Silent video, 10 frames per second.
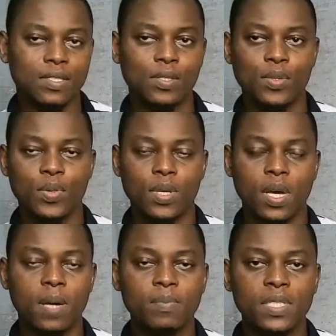to the
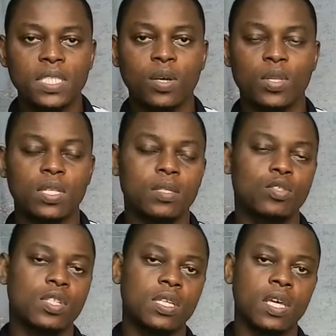company or to
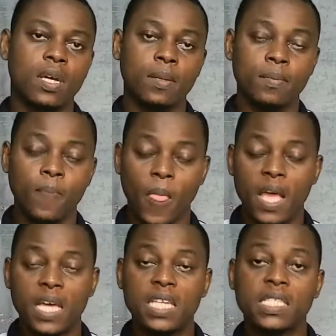the
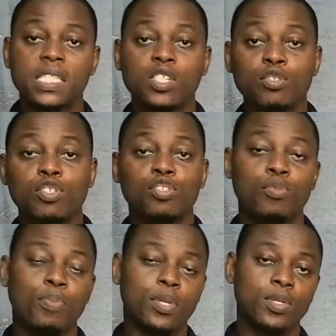institution you
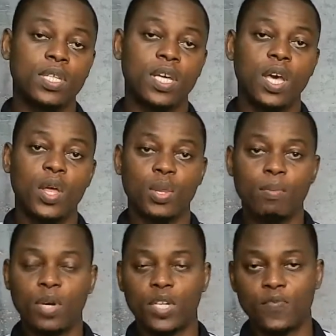borrowed the
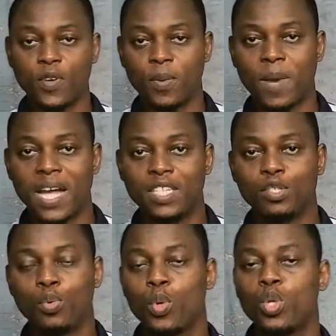money from, and you
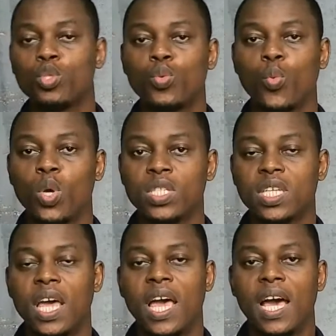wouldn't want
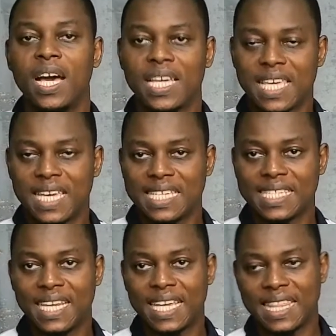a case
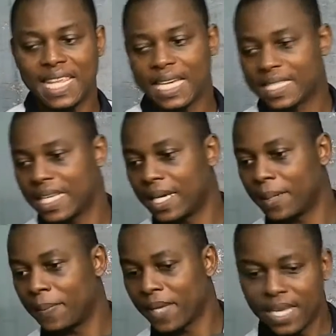like that.
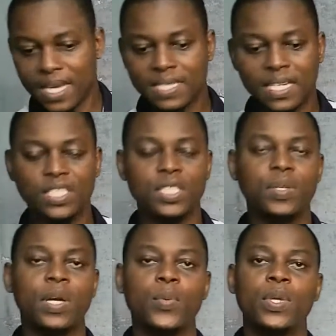Here in
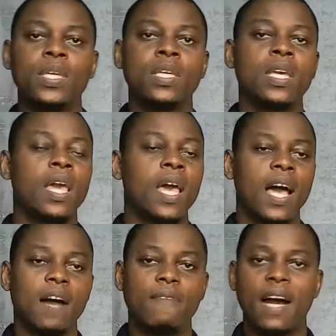Nigeria, we
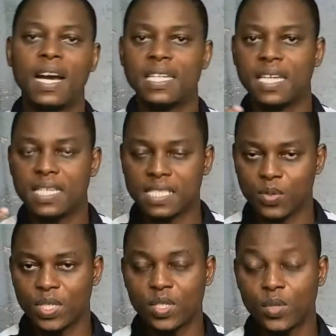have had a
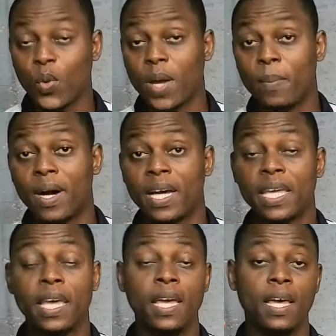situation whereby
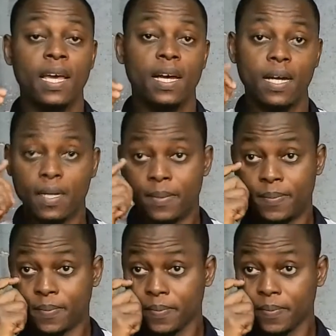um,